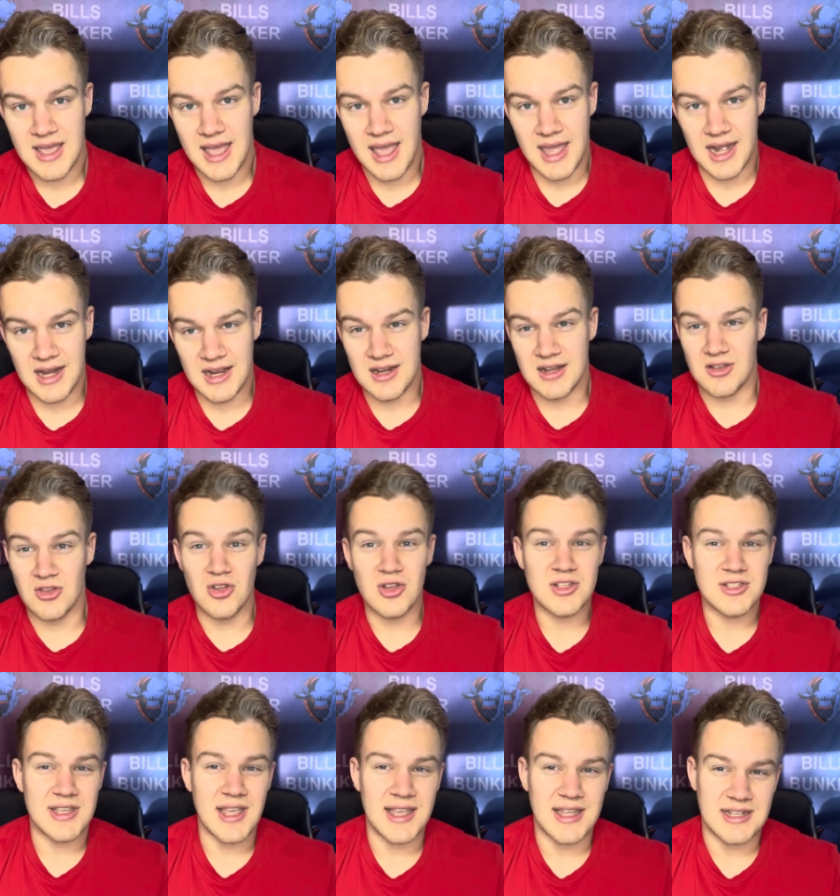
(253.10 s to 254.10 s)
and it looks
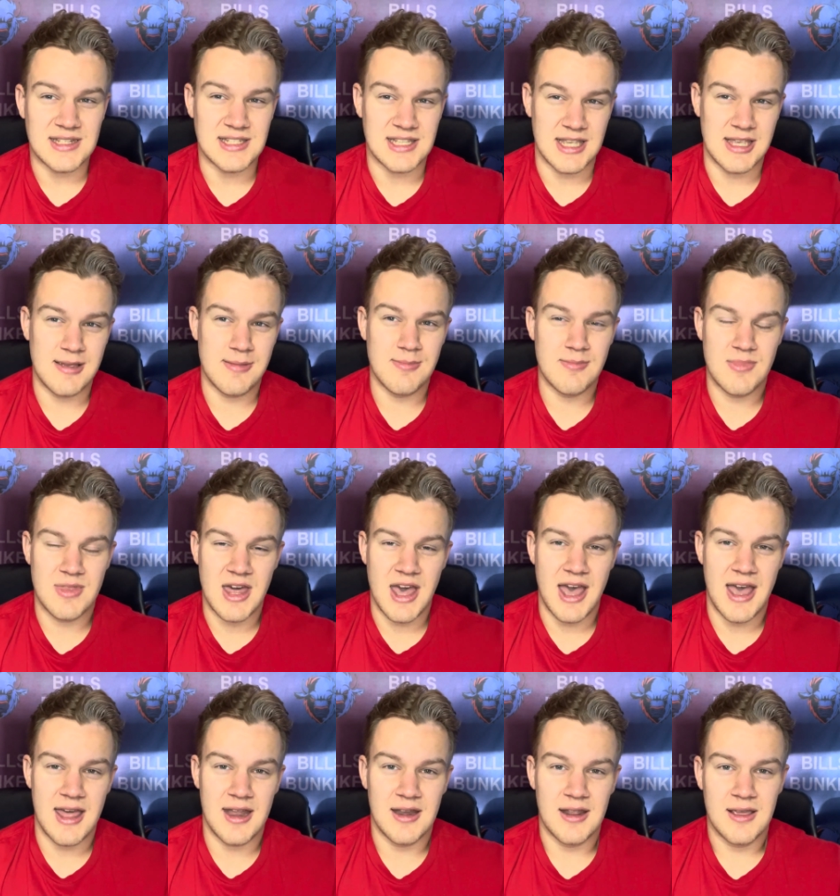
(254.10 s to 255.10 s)
like a team
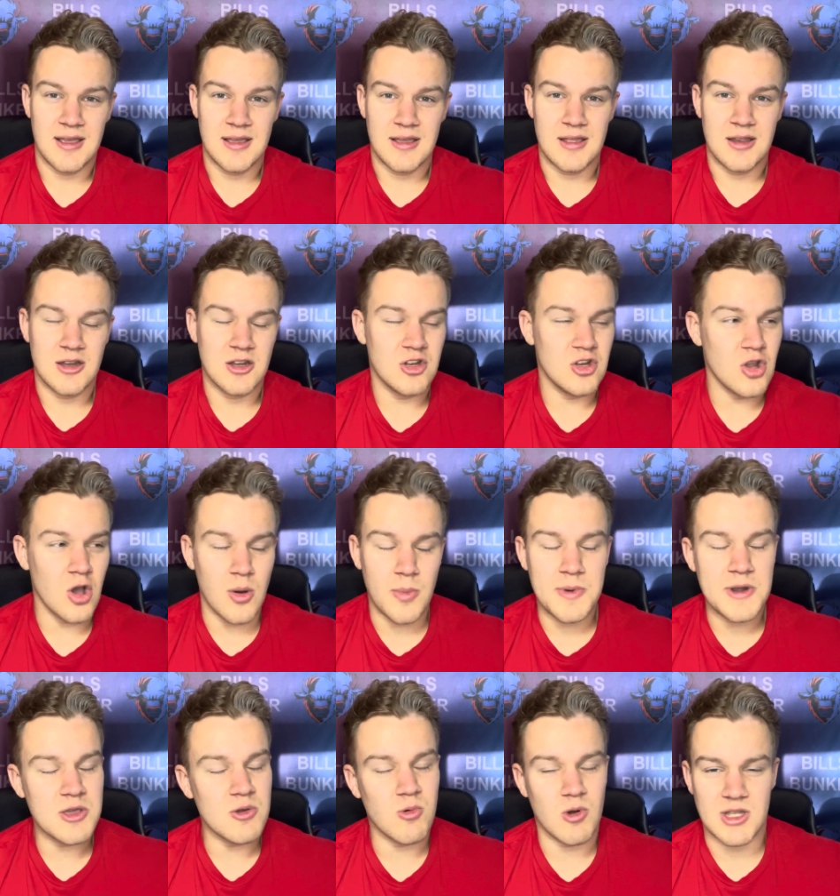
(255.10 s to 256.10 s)
that
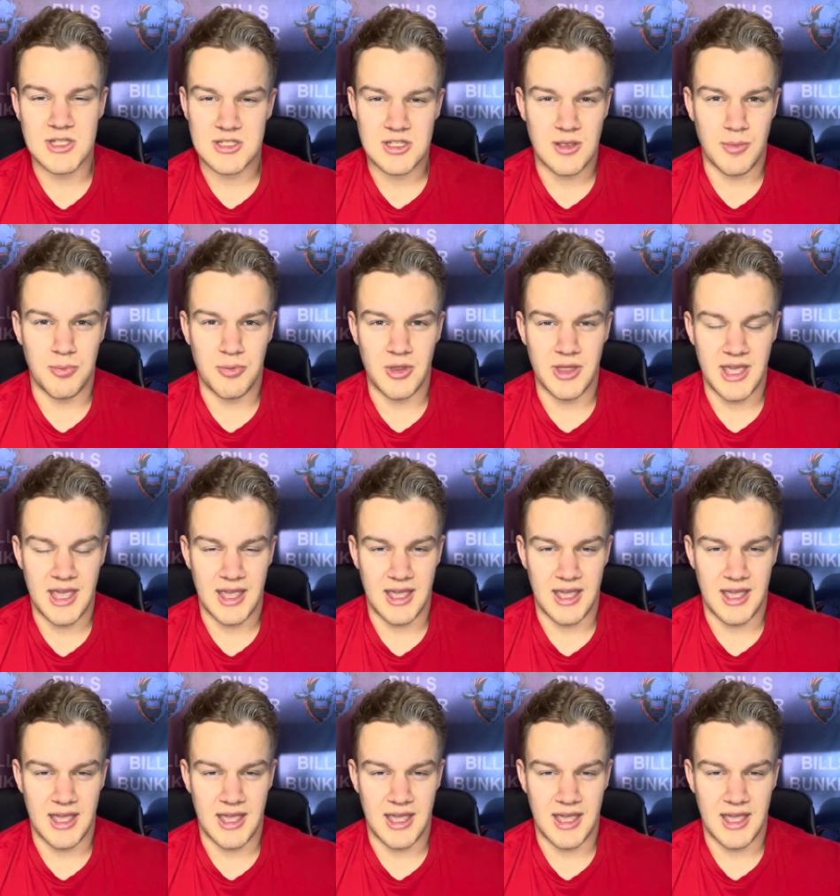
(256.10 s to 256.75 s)
nobody wants to play